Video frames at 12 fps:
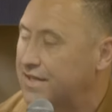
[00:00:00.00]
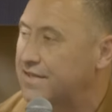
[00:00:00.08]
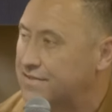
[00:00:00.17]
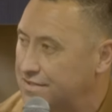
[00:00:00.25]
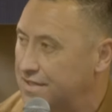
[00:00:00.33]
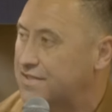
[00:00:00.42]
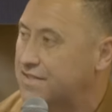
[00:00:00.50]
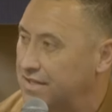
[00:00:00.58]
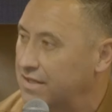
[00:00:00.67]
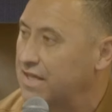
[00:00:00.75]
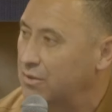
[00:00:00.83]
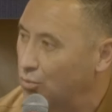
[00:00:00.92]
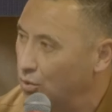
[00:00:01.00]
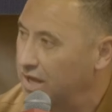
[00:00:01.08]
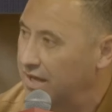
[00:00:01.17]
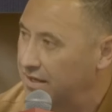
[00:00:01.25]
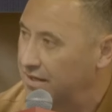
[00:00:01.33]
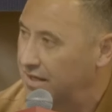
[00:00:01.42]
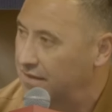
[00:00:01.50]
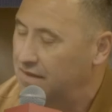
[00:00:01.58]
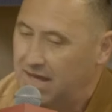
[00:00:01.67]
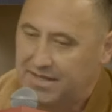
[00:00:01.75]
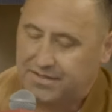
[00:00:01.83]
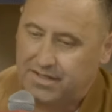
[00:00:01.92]
consistently win in
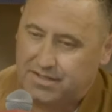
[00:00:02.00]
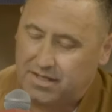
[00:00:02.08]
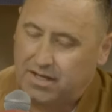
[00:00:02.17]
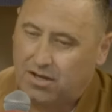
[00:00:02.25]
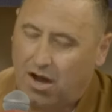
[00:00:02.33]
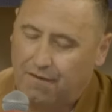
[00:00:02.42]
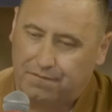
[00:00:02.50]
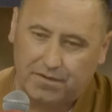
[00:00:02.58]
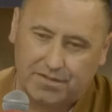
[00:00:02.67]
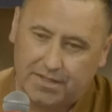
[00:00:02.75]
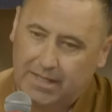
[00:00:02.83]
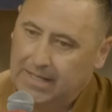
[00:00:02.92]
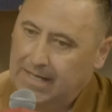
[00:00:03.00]
the SEC conference.